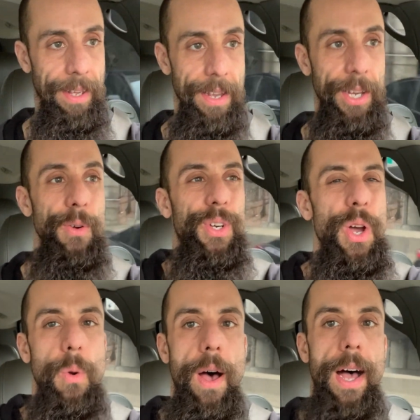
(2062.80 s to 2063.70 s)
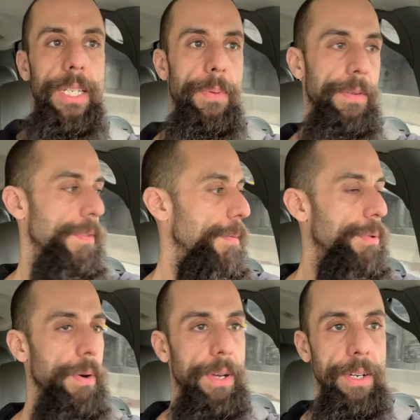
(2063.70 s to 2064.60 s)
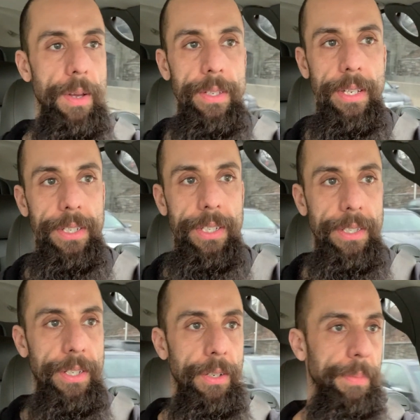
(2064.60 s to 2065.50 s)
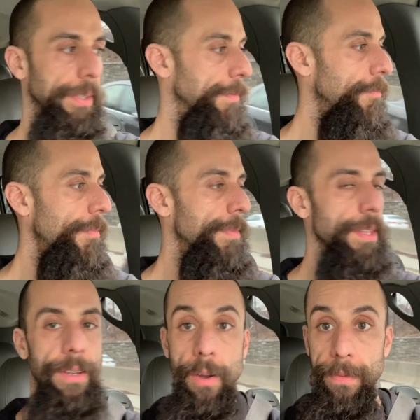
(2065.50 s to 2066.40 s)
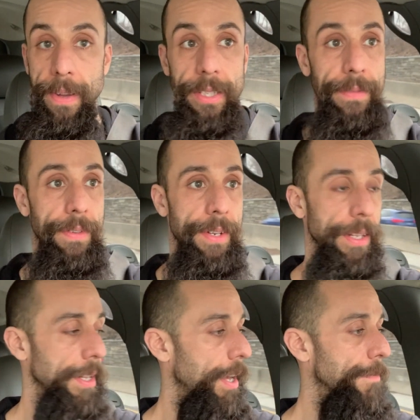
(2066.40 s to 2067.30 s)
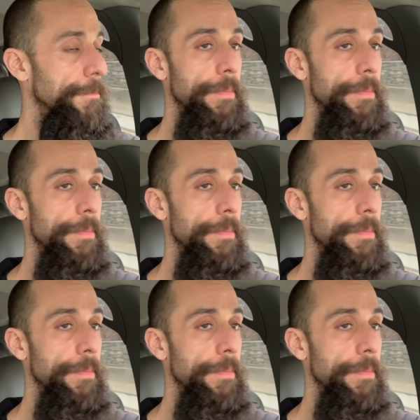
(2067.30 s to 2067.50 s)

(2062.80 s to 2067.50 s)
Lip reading: You don't go to a hospital for a broken nose unless you're stupid. No offense if you've done that.